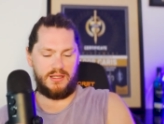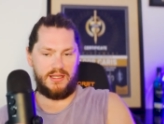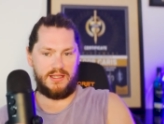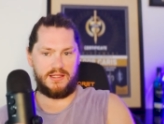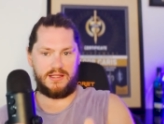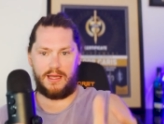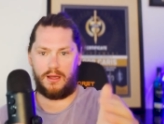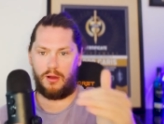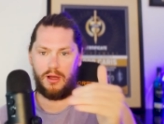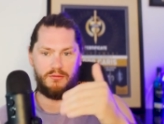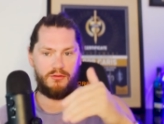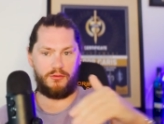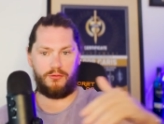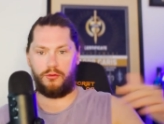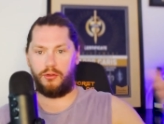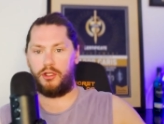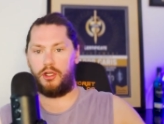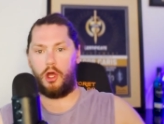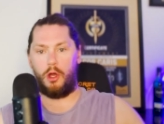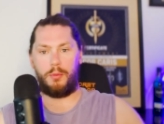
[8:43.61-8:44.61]
is they'll have a
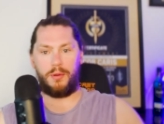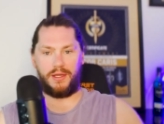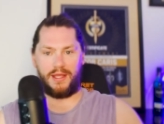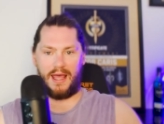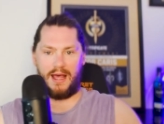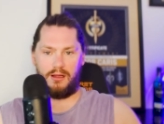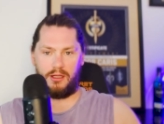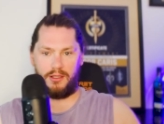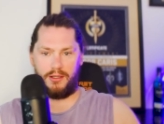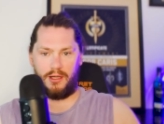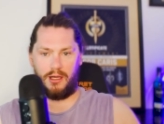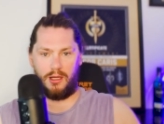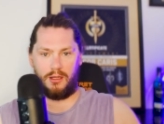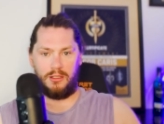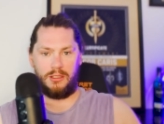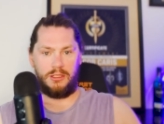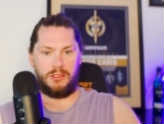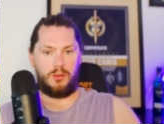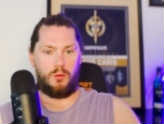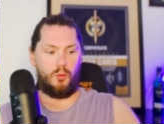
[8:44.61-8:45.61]
fully open calendar
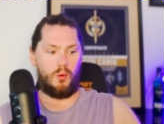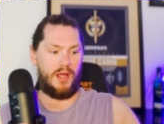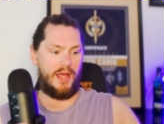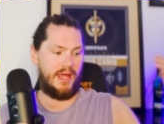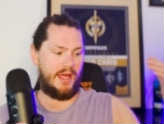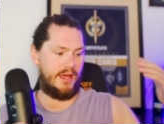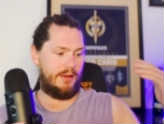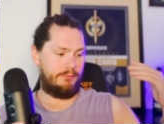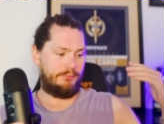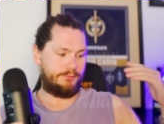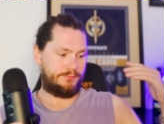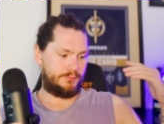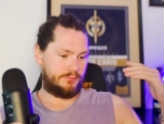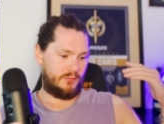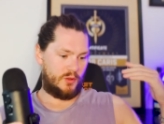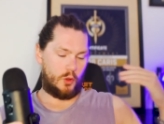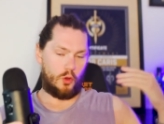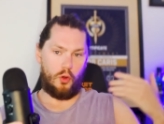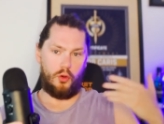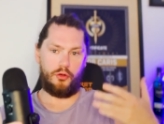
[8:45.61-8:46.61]
where
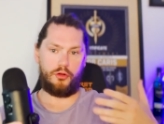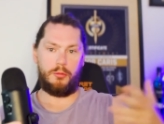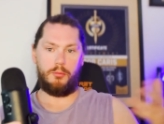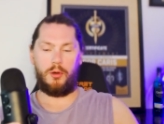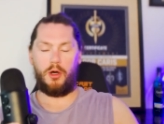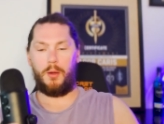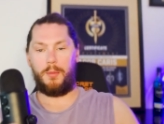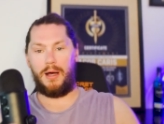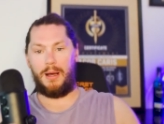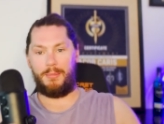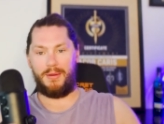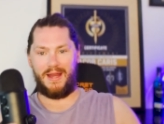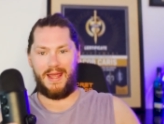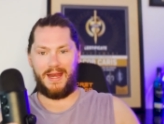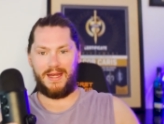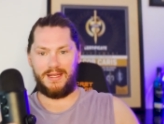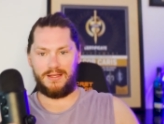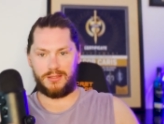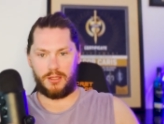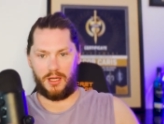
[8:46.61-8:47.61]
calls can pop up at
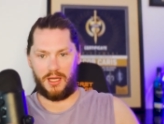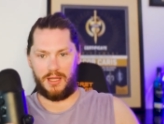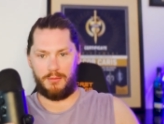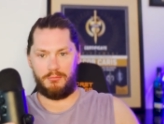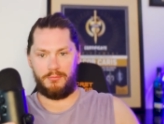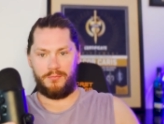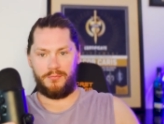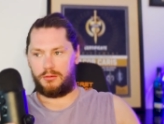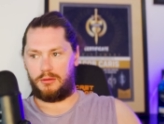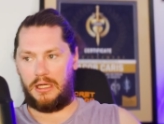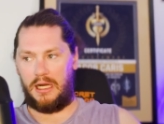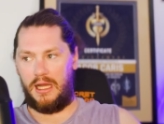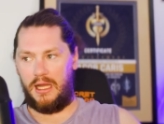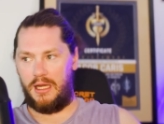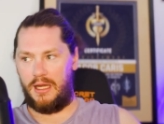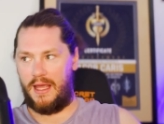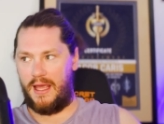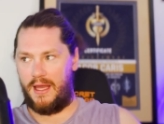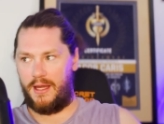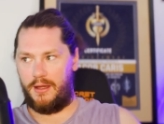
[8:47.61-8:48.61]
any time,
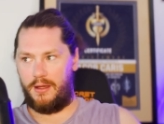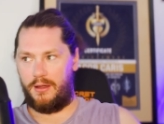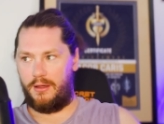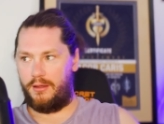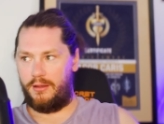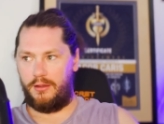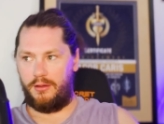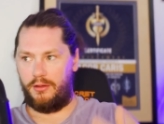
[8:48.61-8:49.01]
right? And